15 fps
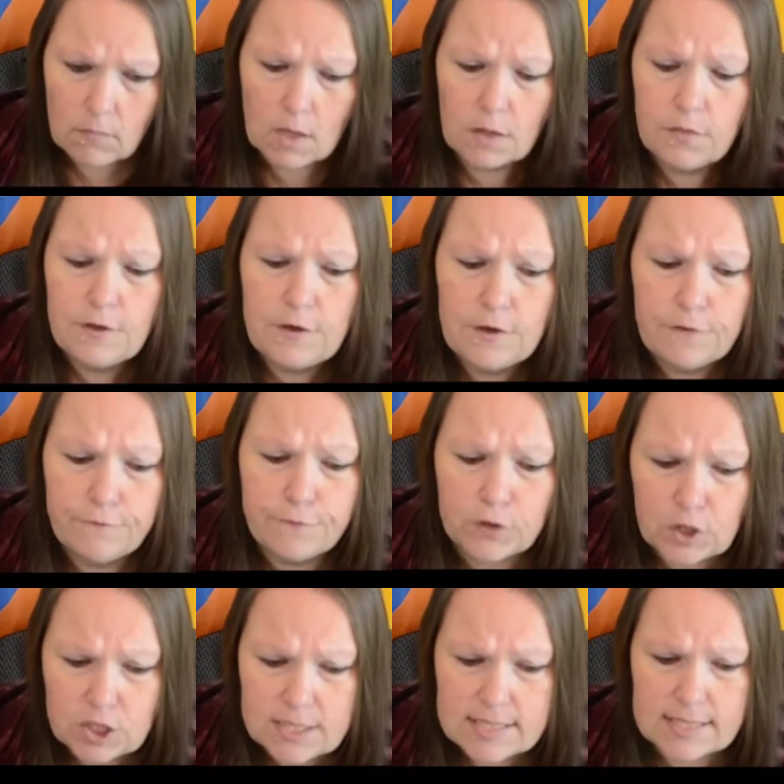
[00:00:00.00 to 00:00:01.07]
The
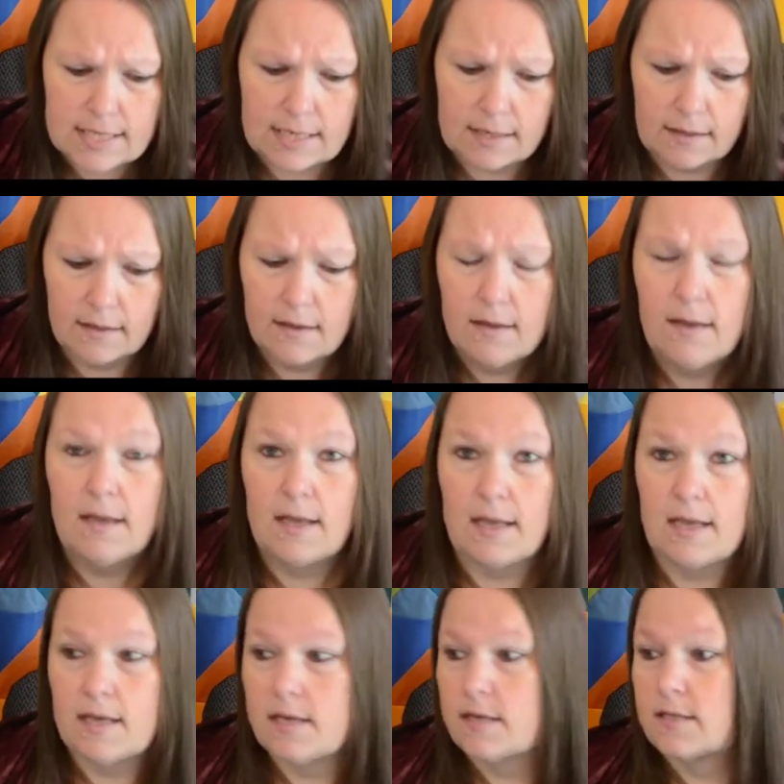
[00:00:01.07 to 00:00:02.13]
first thing
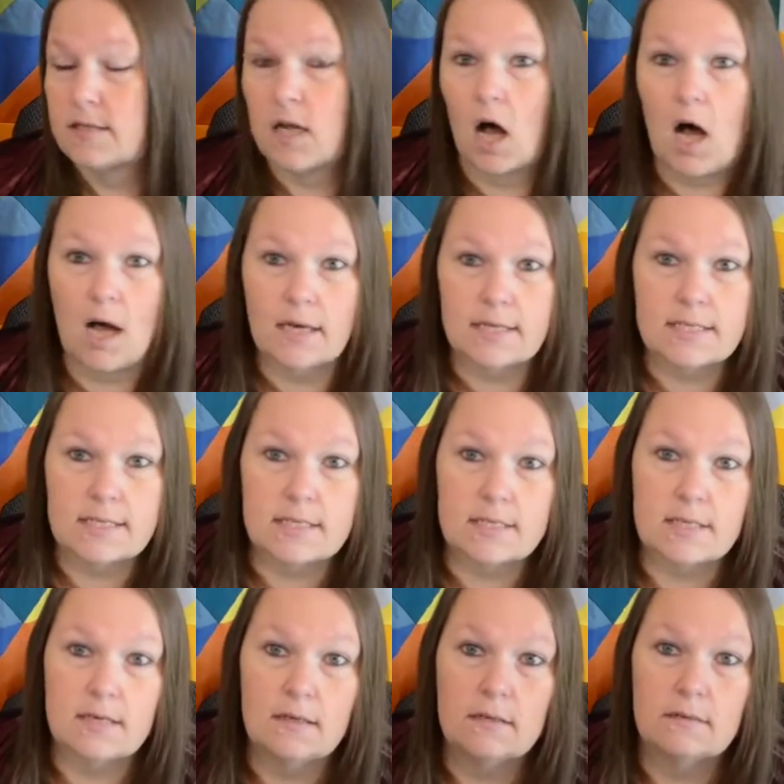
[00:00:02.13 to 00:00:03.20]
is
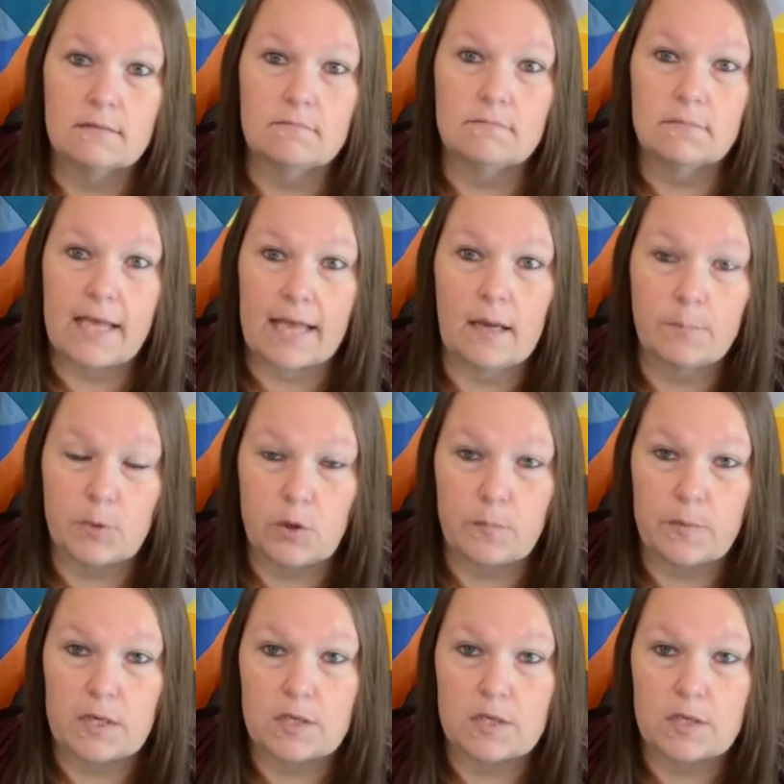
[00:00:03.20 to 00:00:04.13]
August Camp Loopy.